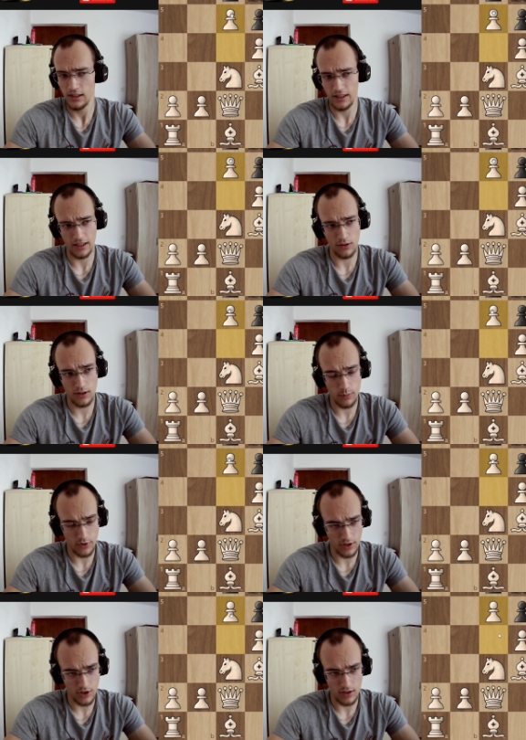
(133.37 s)
and now the
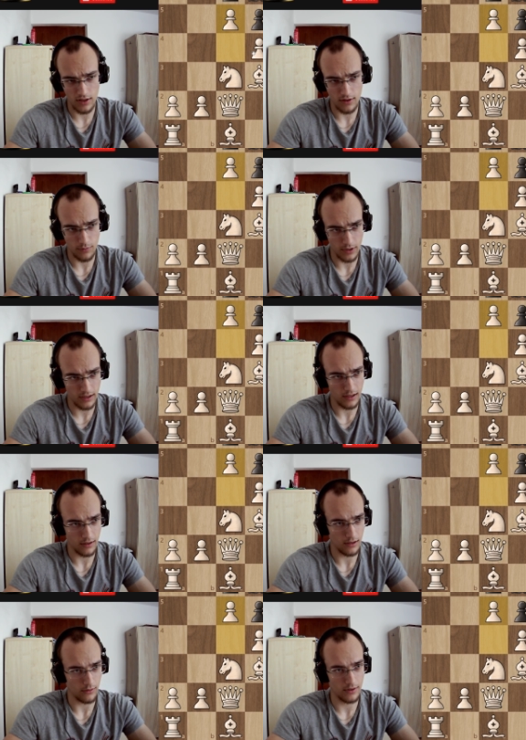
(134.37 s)
position is completely
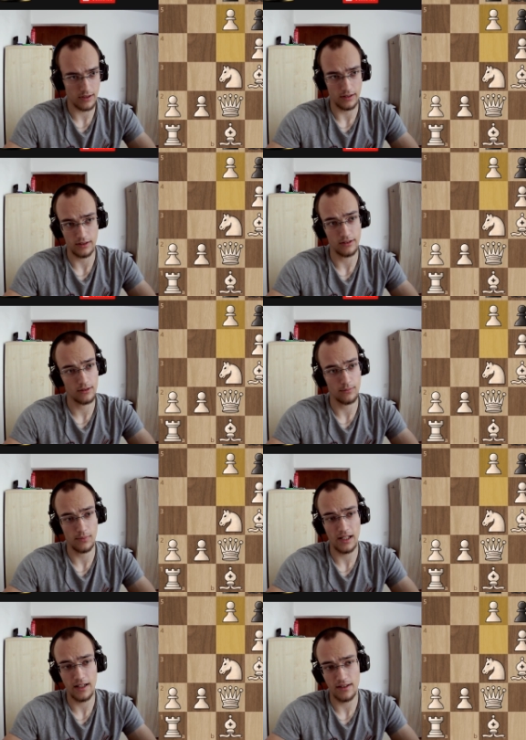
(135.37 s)
closed, and
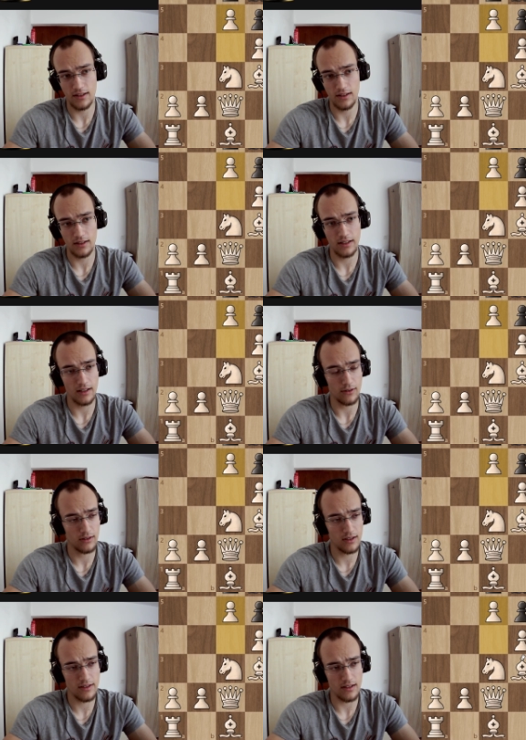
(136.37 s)
black is gonna attack on
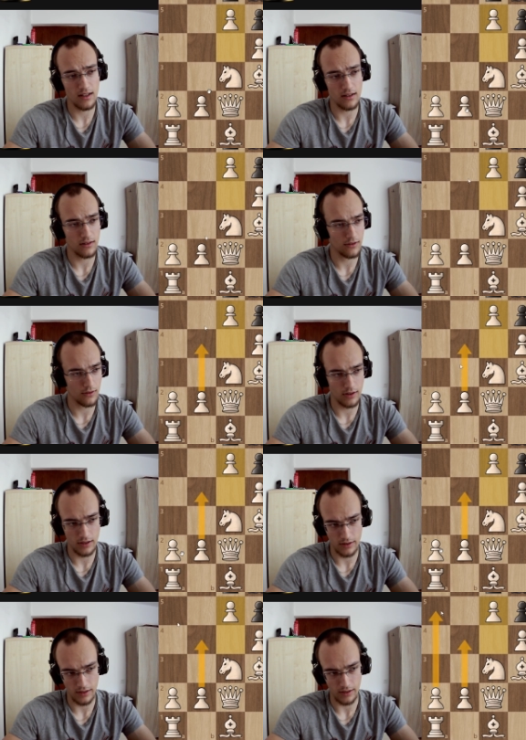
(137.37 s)
this side, and you're
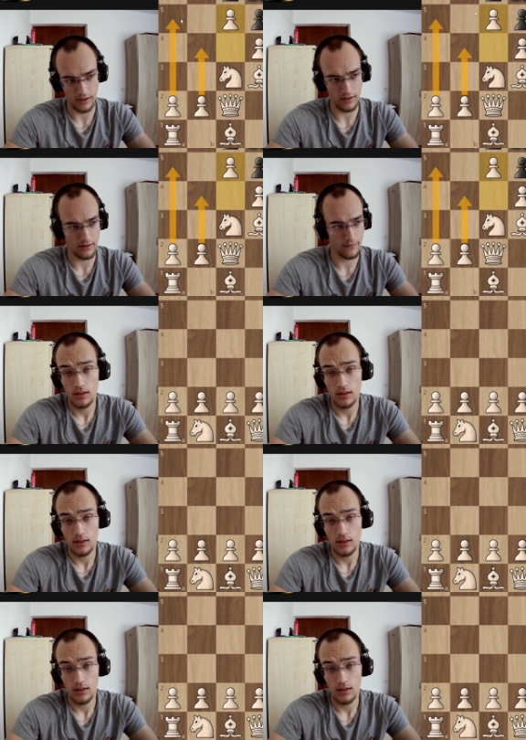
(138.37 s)
gonna attack here.